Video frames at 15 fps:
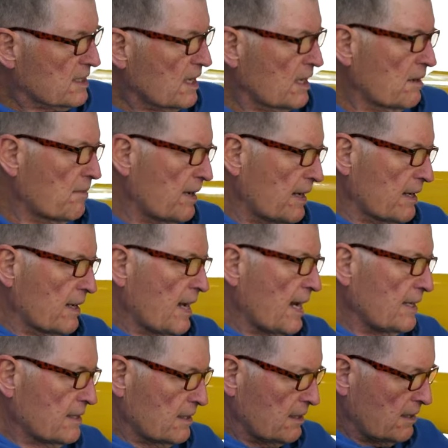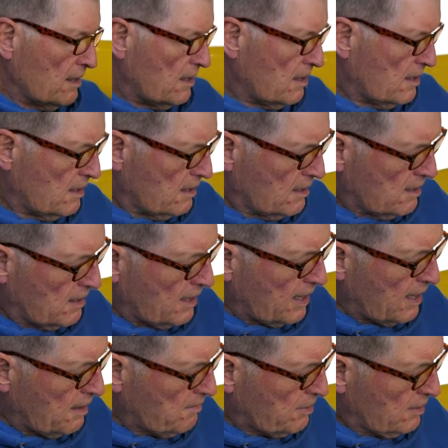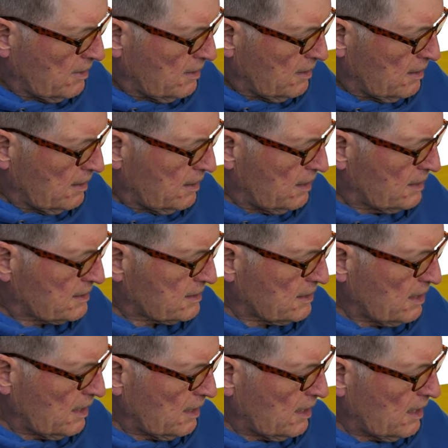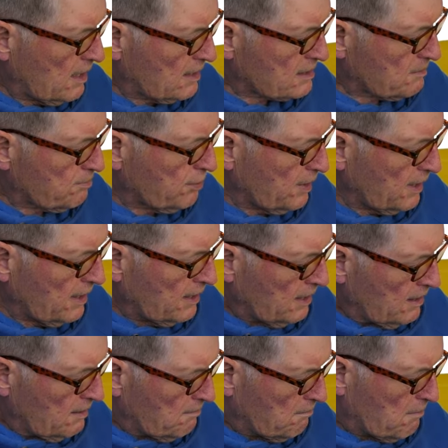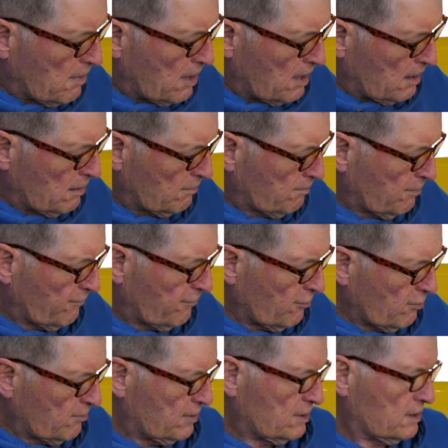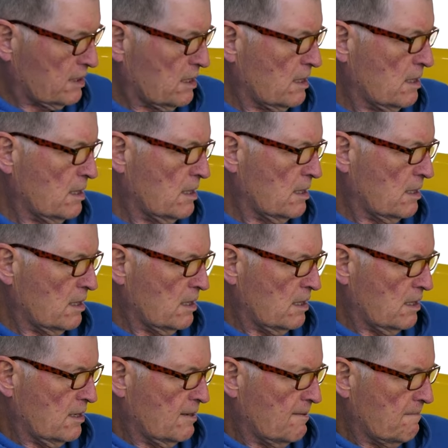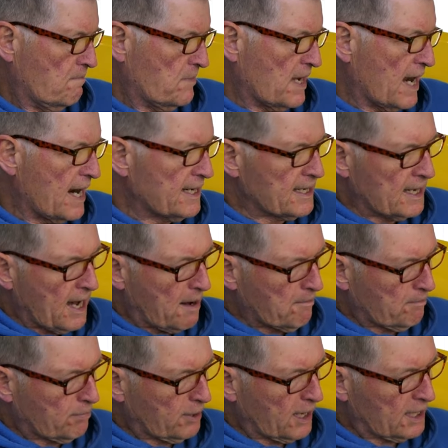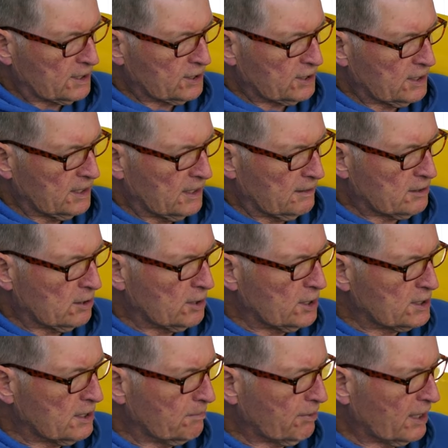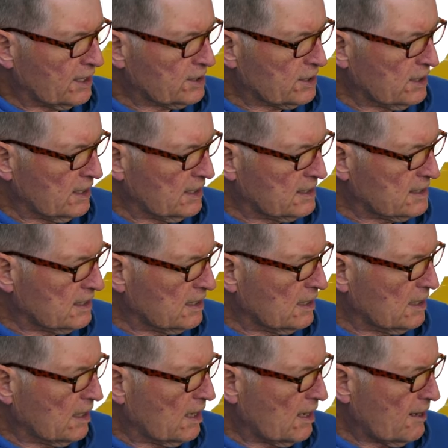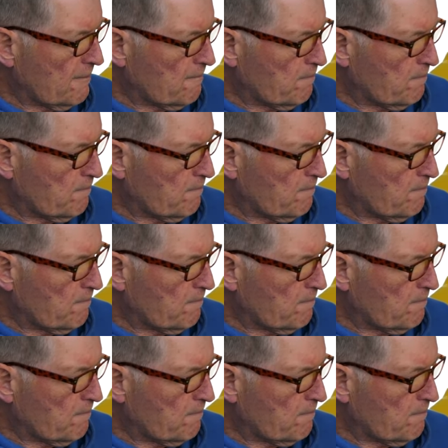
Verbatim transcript: only about an 18 amp ESC in there. It's a pretty mild performance. 18 amp plush, Turnigy plush ESC in there.